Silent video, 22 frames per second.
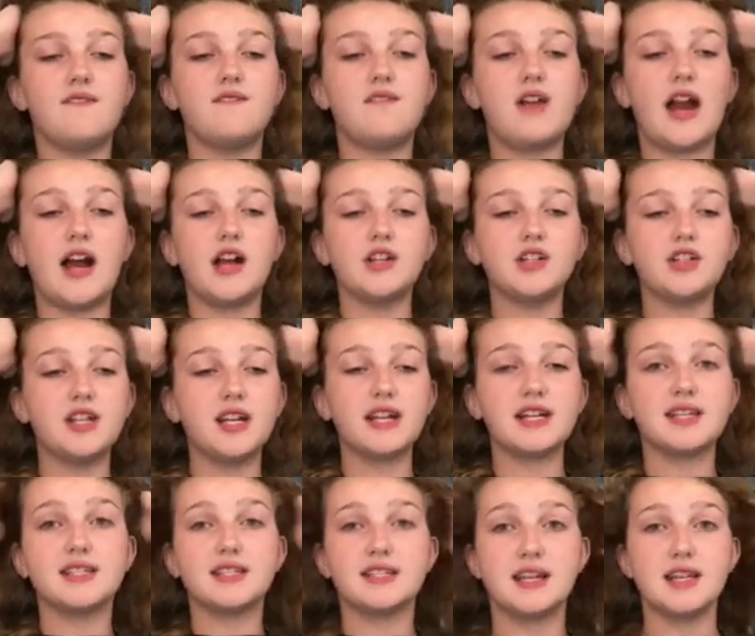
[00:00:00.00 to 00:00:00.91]
fashion
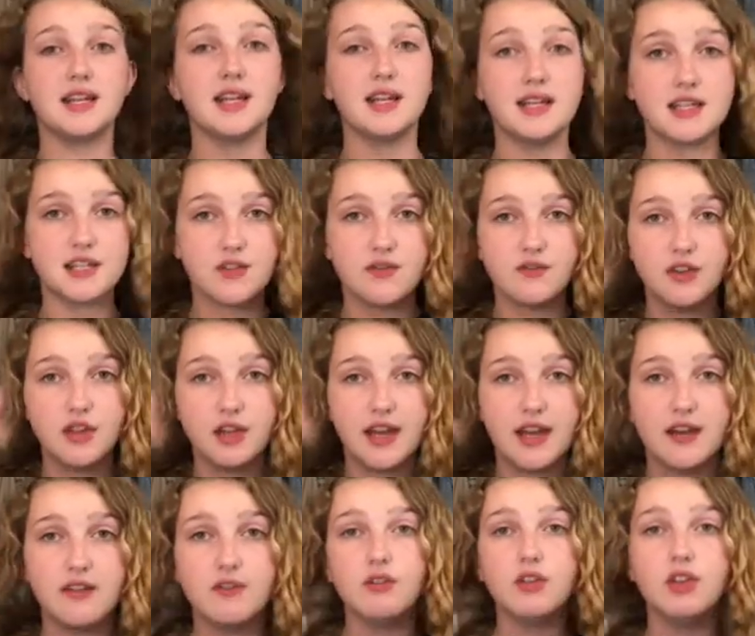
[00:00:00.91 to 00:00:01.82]
extended its
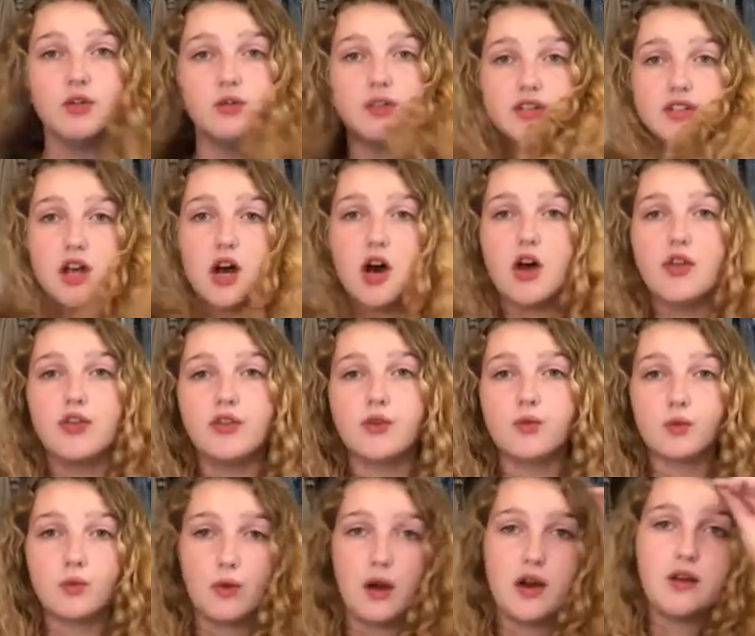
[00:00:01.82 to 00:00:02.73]
influence on the
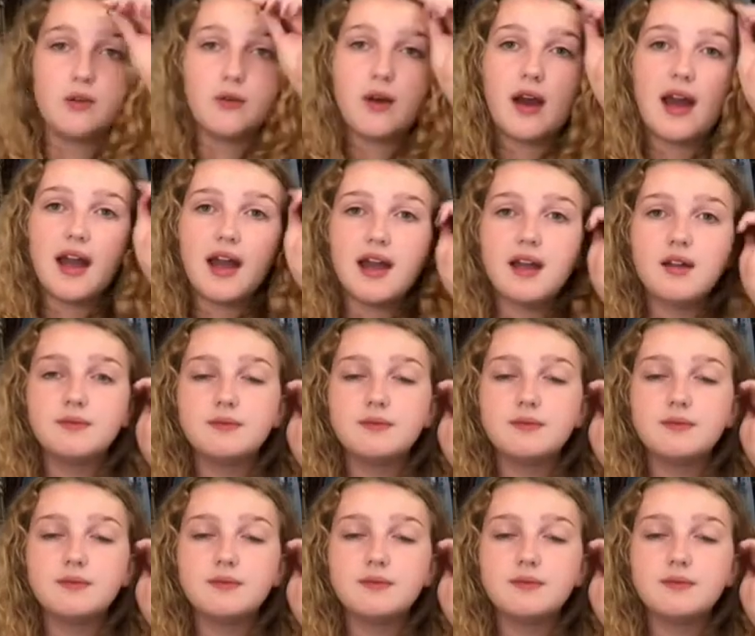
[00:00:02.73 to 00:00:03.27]
runway.